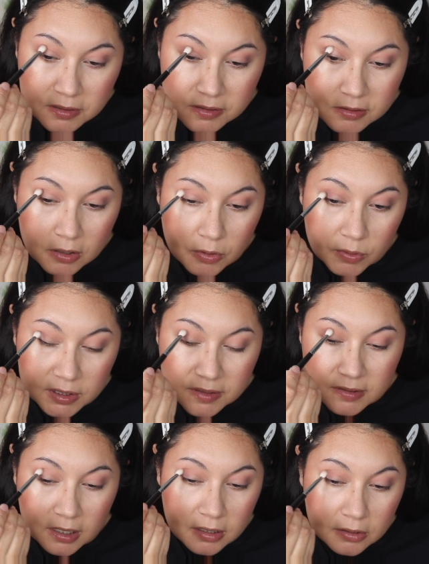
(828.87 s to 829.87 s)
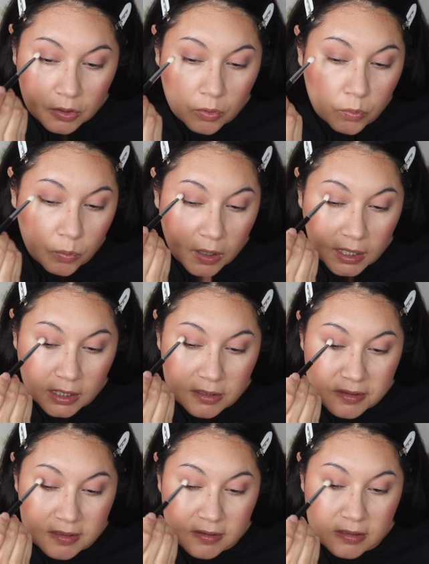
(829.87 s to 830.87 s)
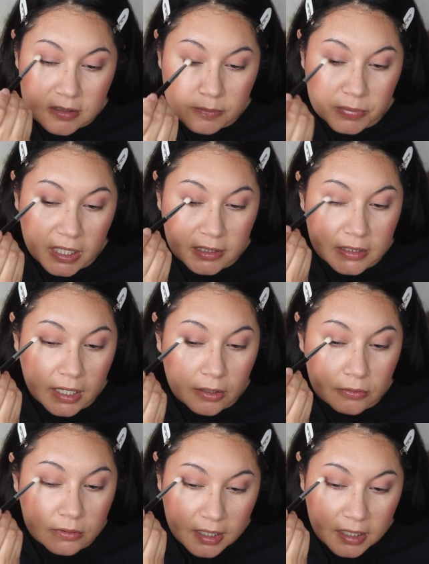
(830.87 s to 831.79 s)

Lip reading: so it's not quite as easy to blend out